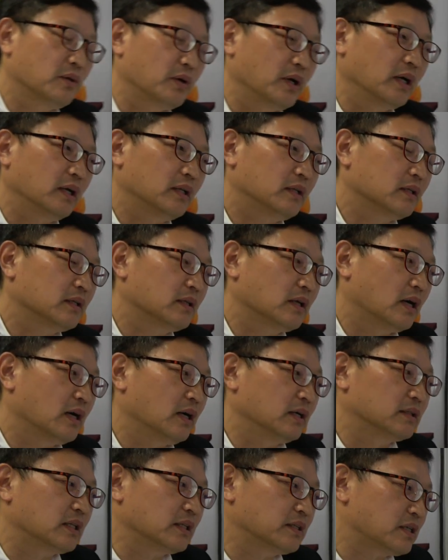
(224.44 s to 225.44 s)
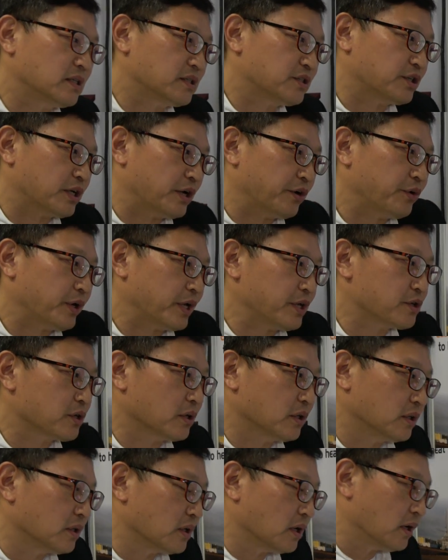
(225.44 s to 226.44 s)
Correct. Uh, this is
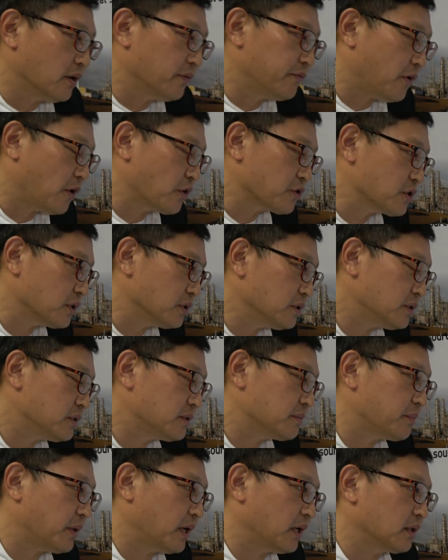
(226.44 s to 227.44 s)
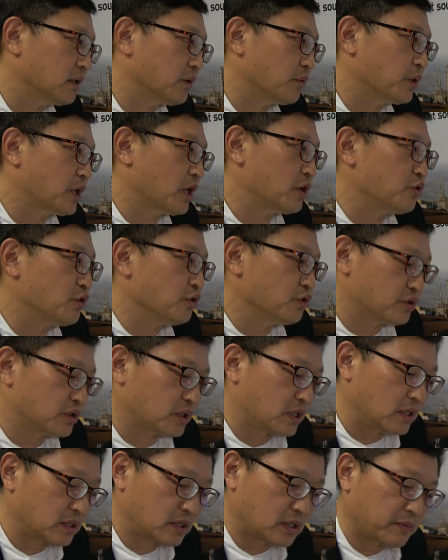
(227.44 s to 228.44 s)
generation uh, functions, but we can use
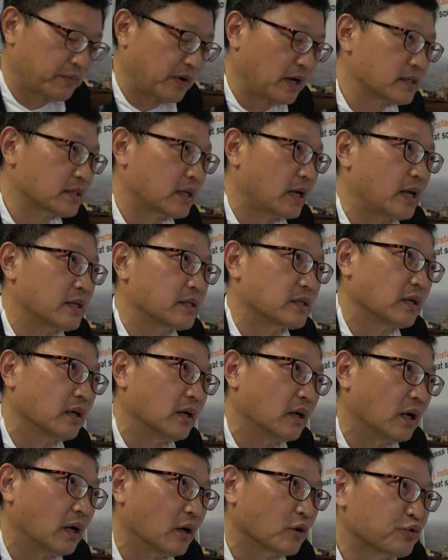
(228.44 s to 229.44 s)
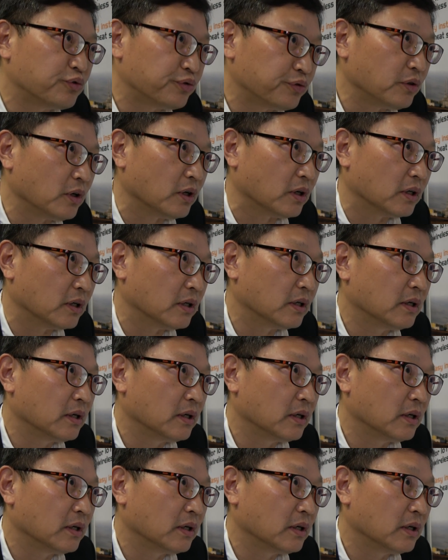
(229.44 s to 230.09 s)
this device as a, a cooler.